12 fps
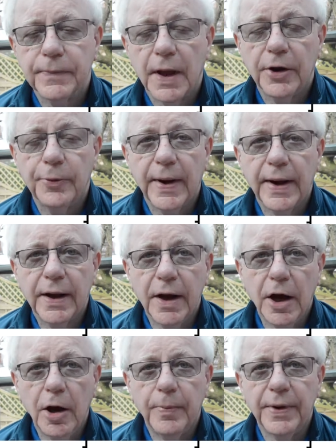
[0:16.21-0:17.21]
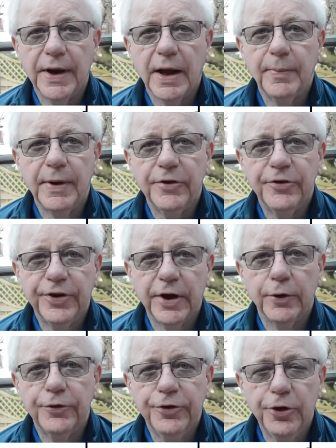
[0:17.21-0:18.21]
And by carbon I mean
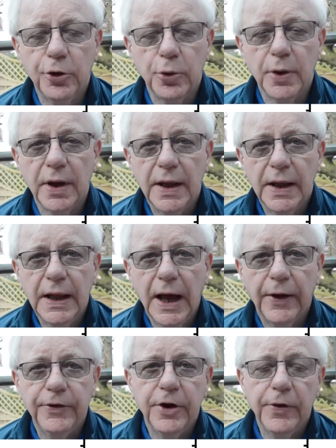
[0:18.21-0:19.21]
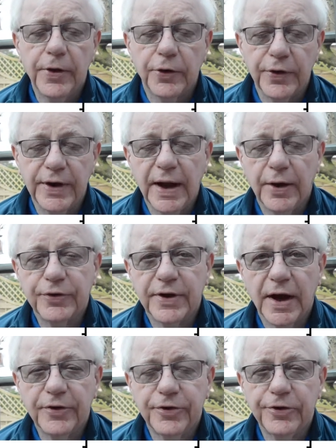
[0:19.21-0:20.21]
CO2 and the other greenhouse
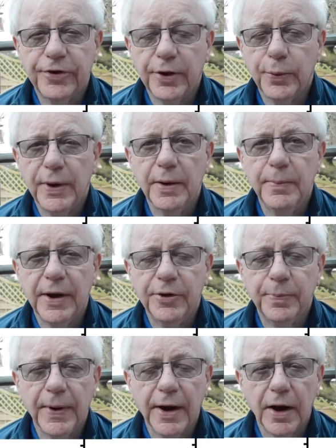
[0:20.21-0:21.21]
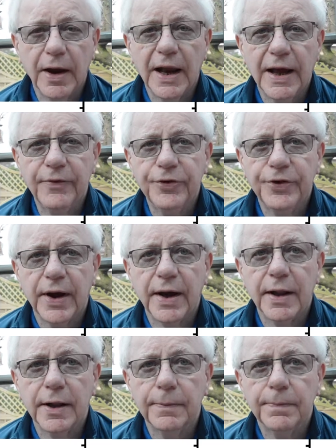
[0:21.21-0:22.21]
gases that we emit by our lifestyle.